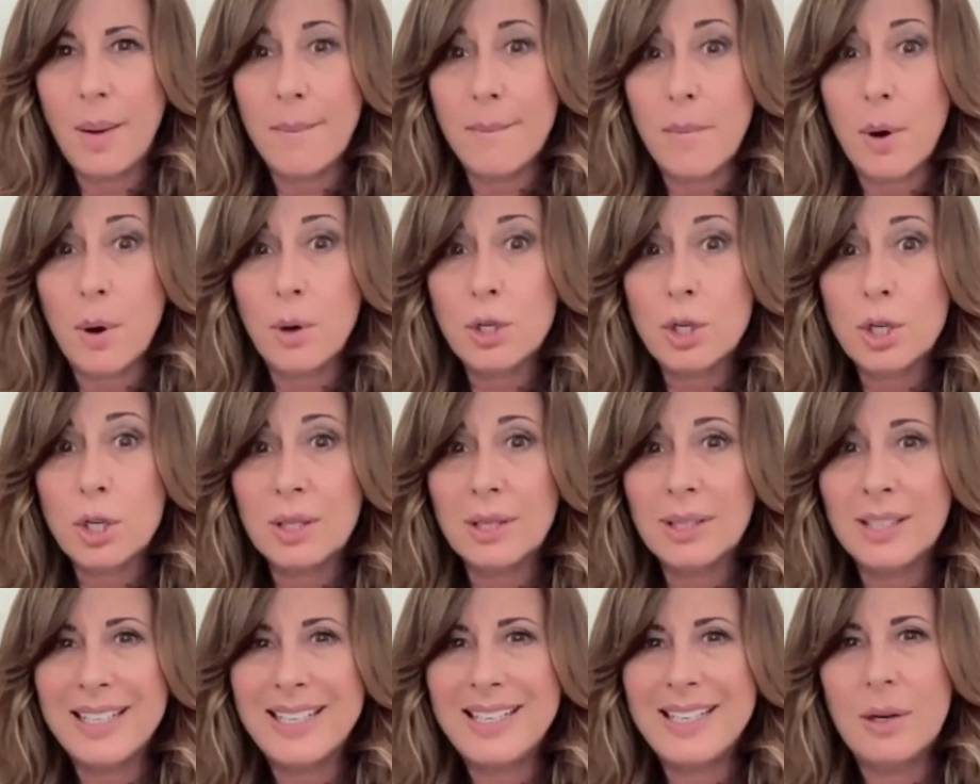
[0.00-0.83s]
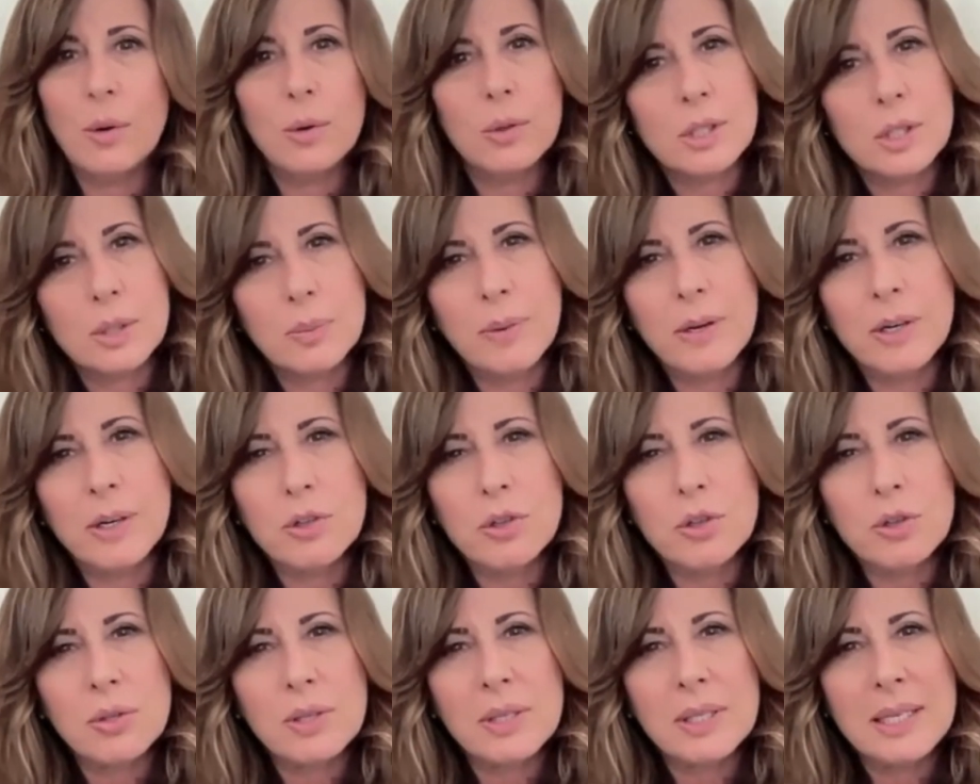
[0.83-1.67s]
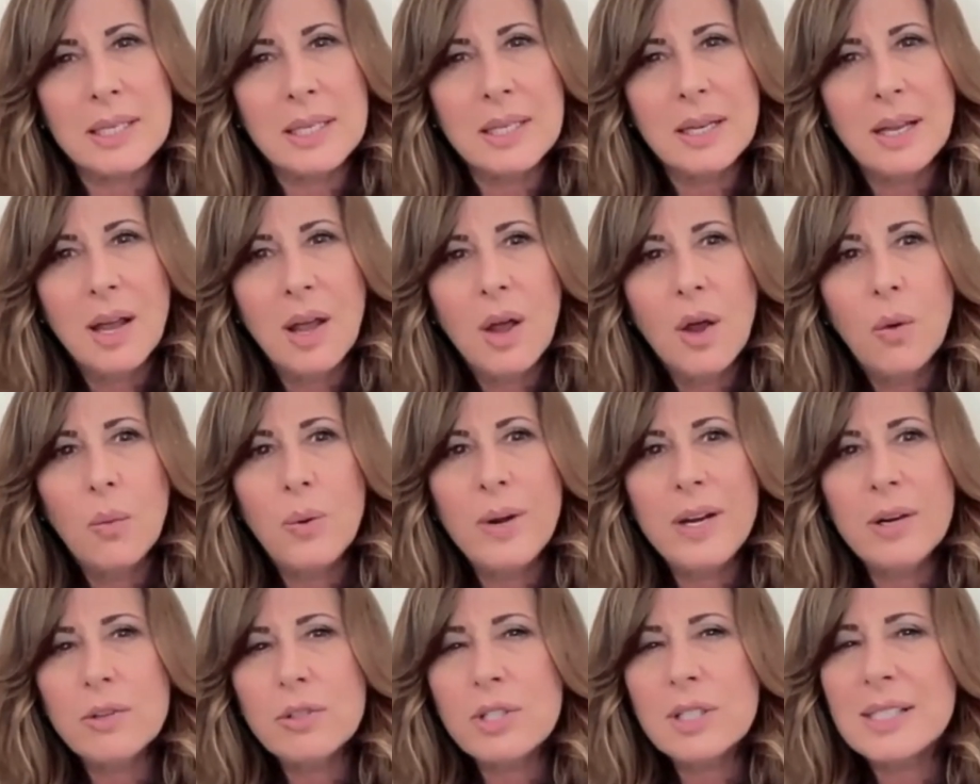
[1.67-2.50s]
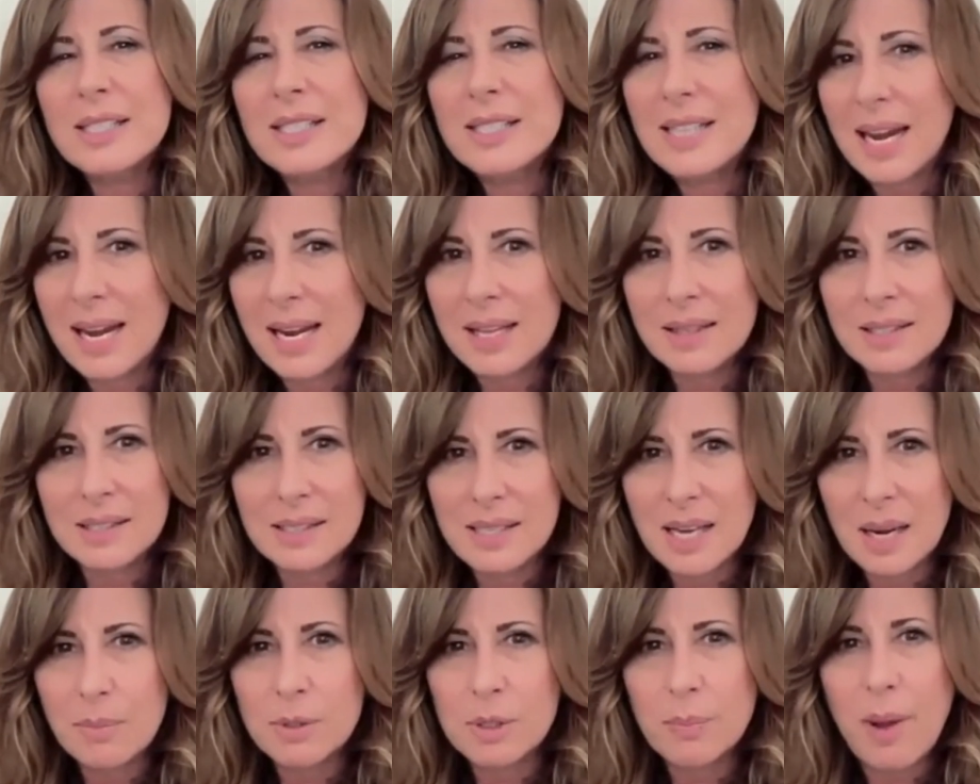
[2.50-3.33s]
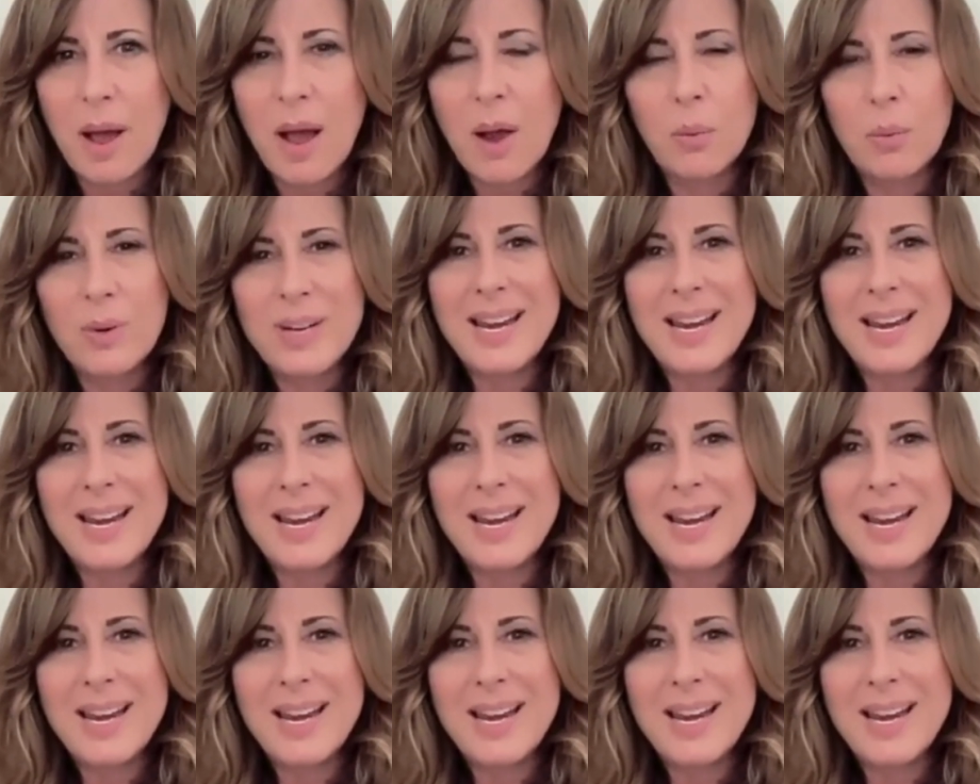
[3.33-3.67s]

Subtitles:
emotionally, or spiritually, we don't just stay in the same spot.